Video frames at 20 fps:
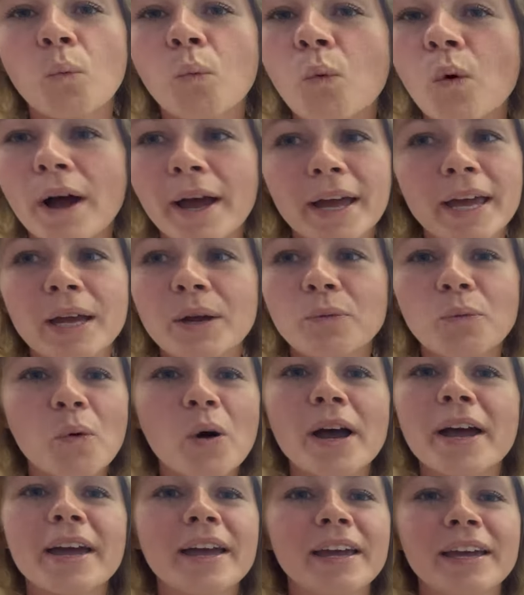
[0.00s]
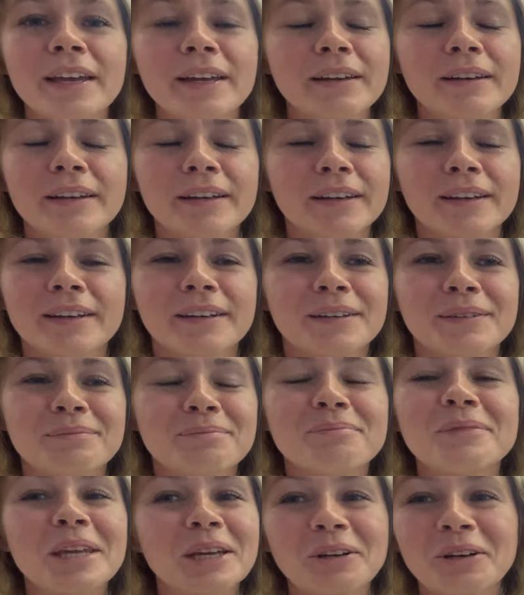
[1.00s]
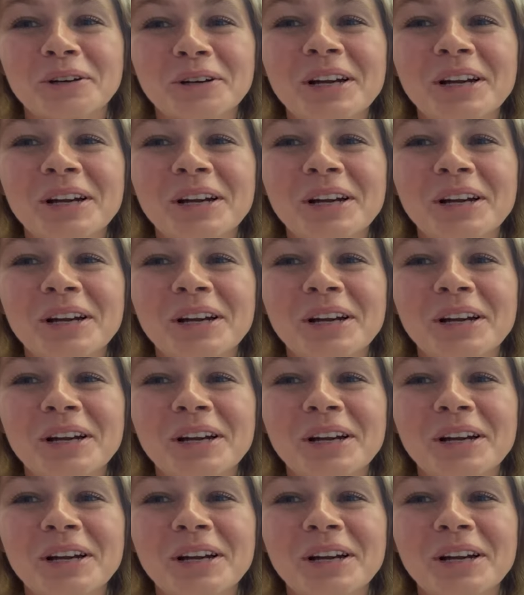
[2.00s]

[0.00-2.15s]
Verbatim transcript: way, way thicker